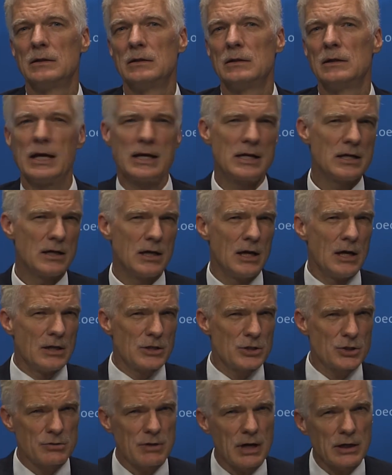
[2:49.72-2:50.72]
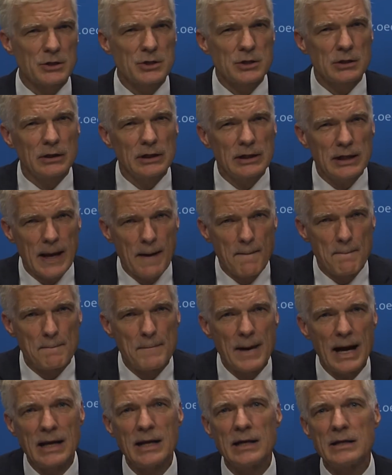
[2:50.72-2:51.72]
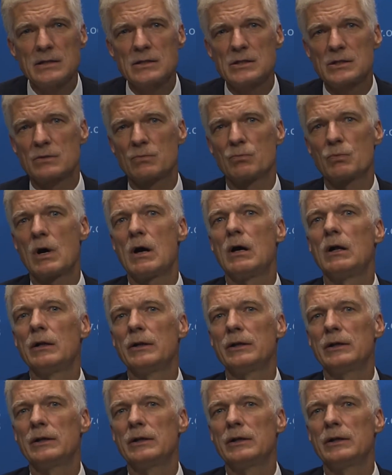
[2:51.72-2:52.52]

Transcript: In a structurally imbalanced world,